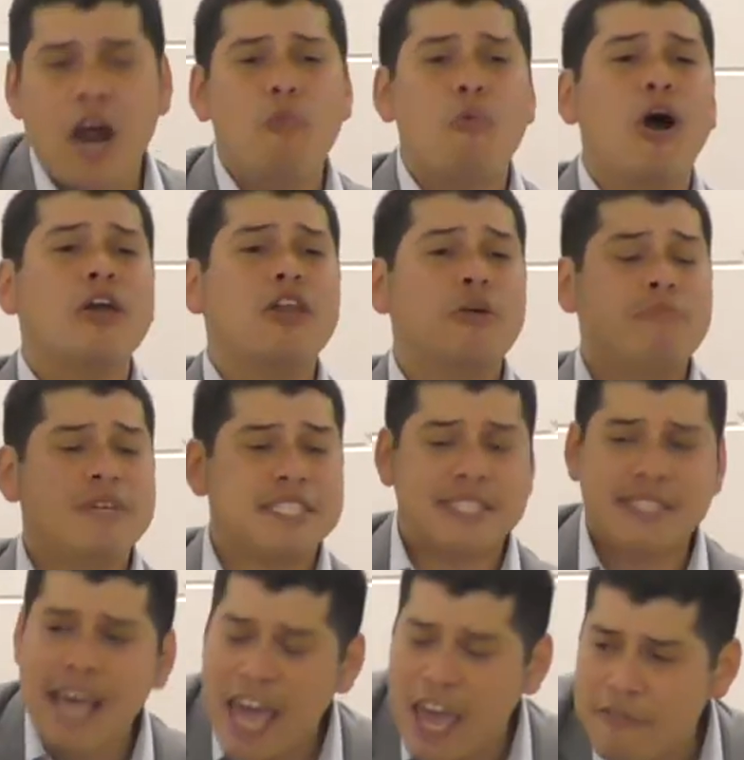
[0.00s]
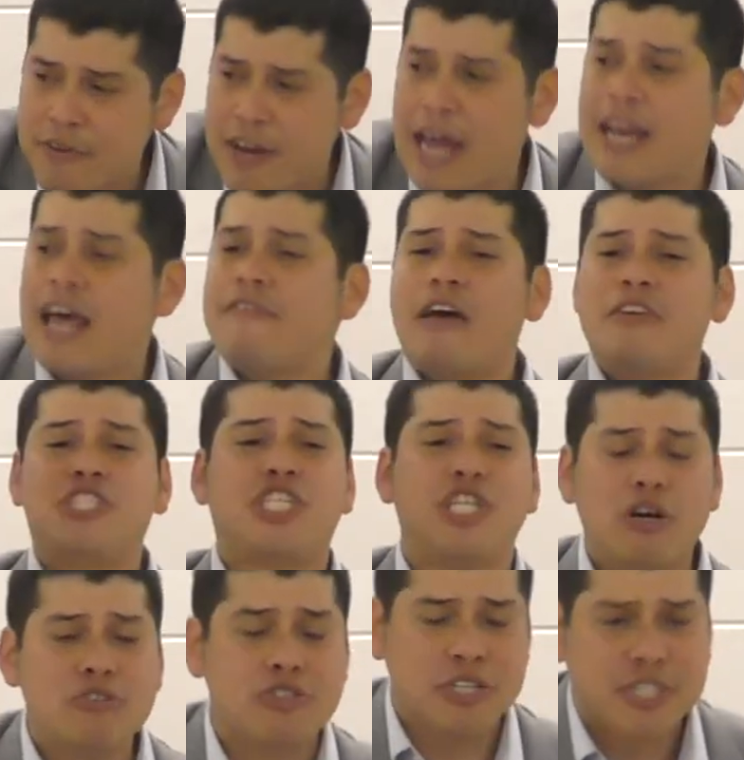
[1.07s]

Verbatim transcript: I want you to be safe and I love our children